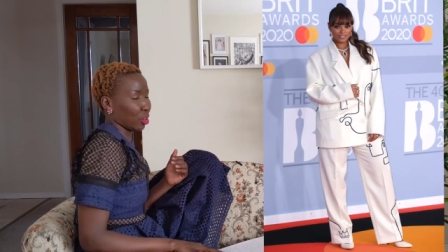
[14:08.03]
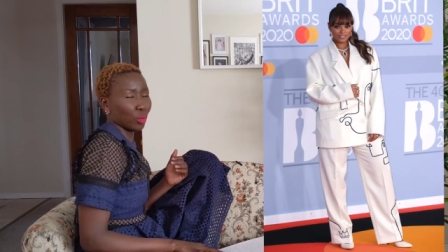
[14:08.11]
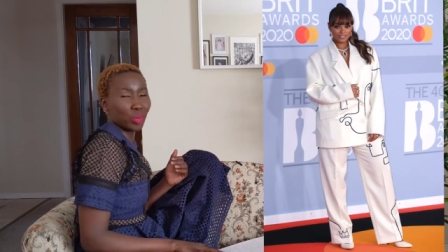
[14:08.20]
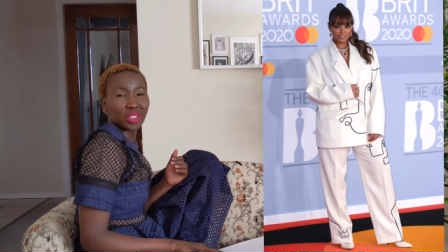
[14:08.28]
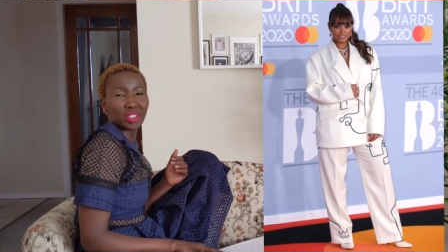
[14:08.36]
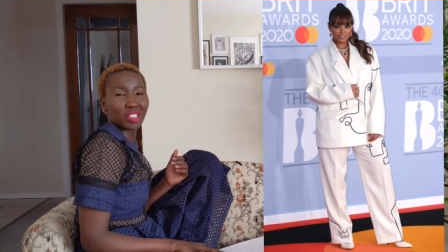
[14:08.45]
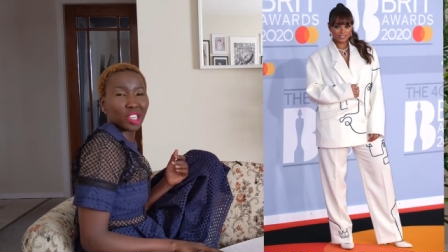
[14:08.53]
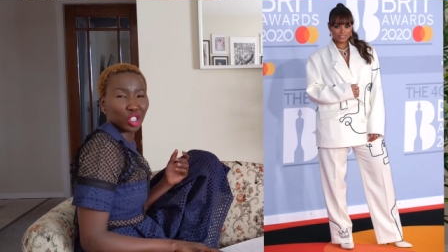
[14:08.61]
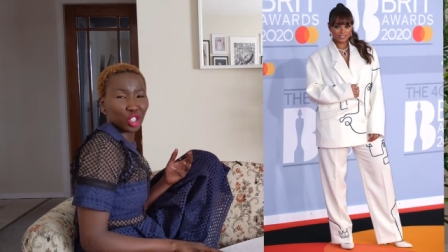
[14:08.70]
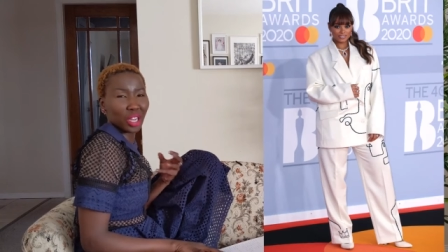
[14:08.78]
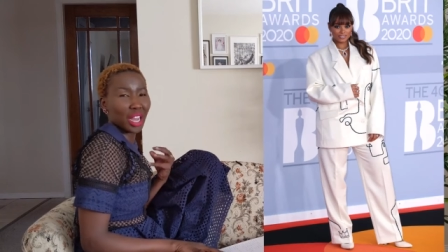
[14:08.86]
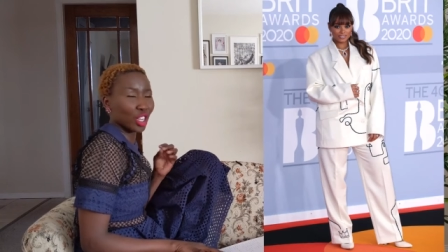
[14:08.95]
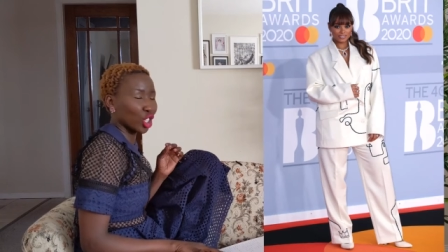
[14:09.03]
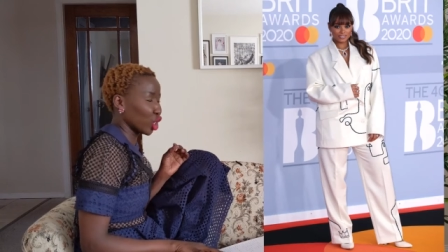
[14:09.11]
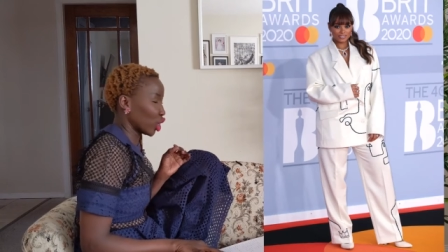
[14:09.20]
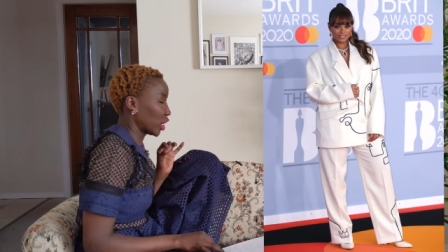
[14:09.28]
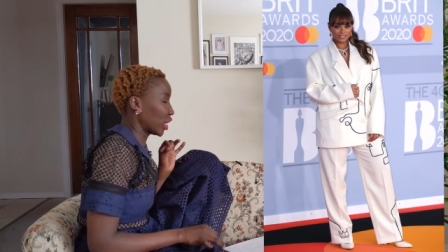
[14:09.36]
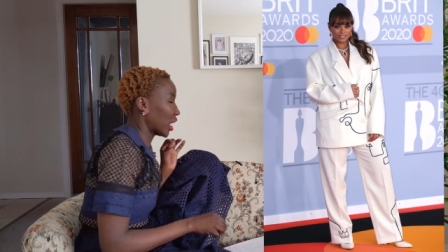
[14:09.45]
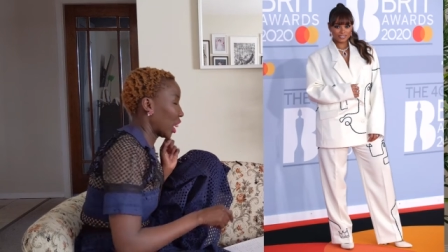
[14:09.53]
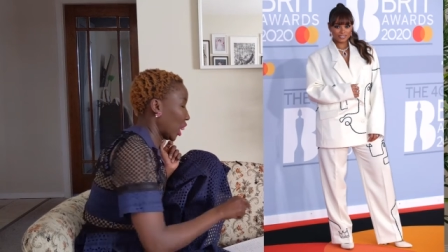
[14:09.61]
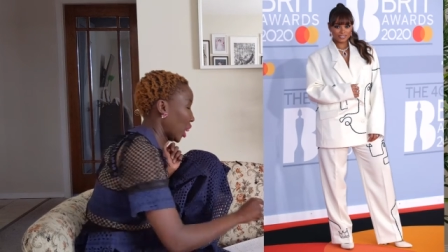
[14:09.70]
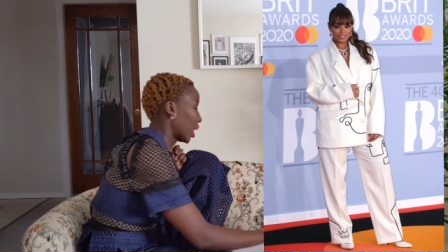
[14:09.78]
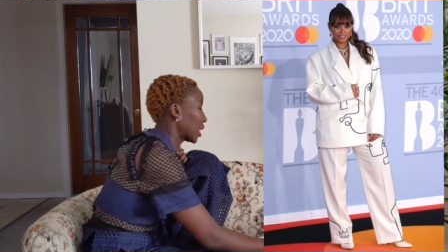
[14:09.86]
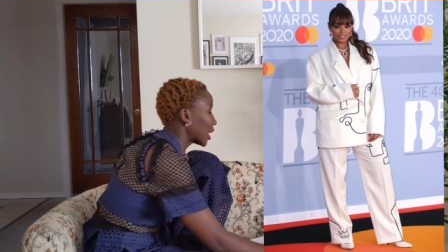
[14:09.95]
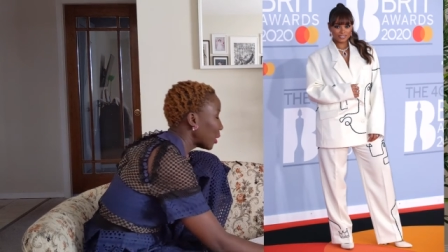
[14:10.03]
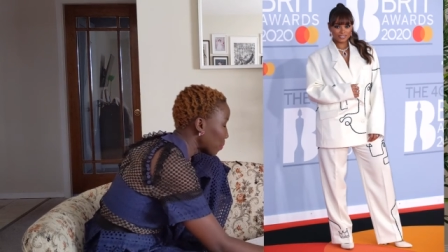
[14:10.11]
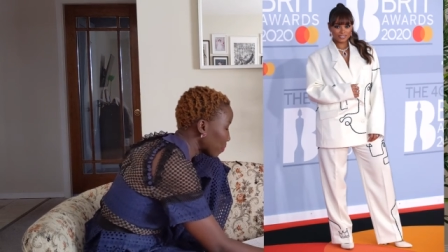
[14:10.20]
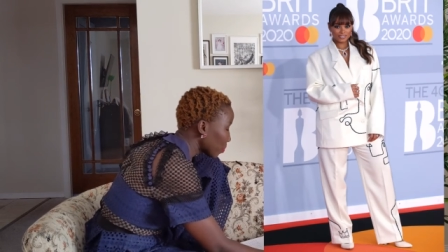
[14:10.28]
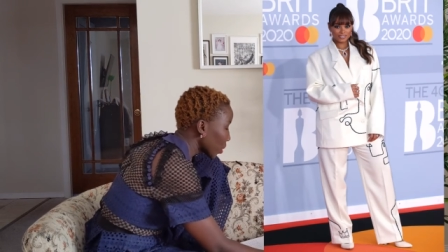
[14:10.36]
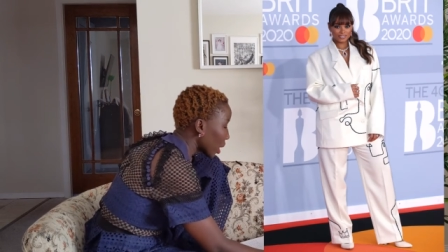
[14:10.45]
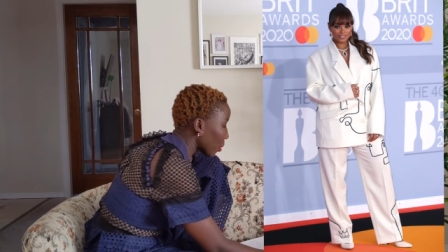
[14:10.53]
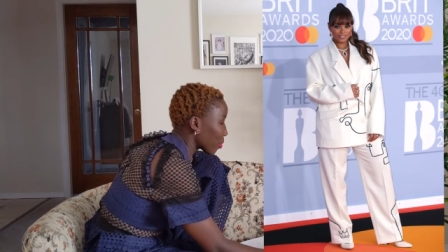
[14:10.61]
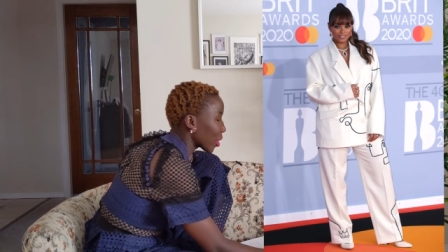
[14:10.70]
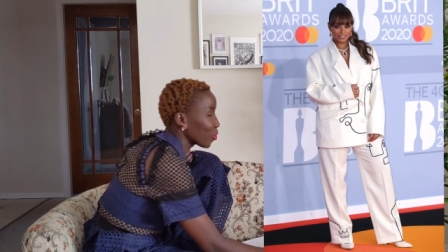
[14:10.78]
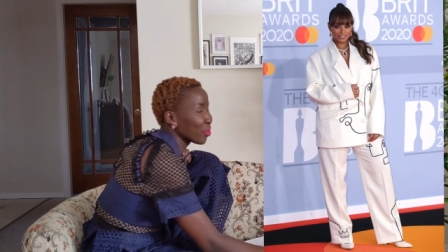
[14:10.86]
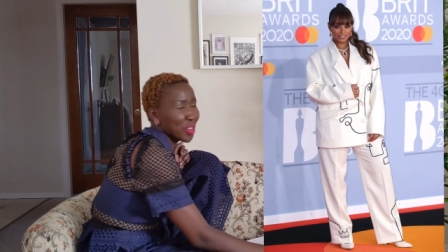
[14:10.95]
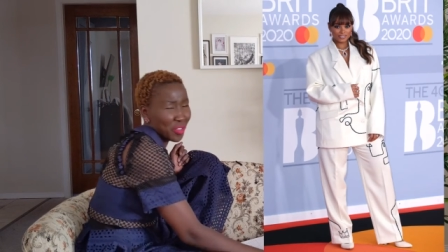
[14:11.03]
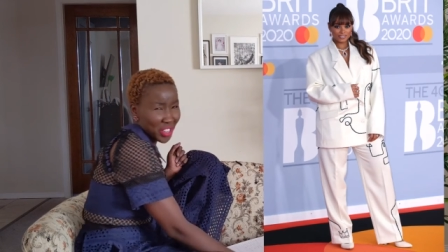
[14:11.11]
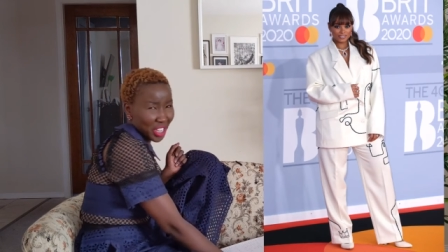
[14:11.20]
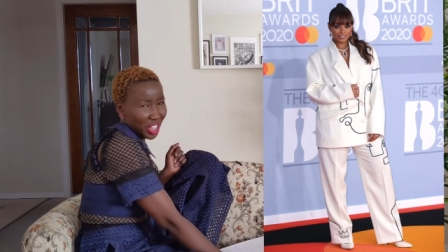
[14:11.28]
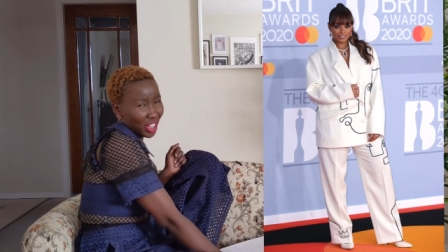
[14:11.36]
It'll be such a good look. But moving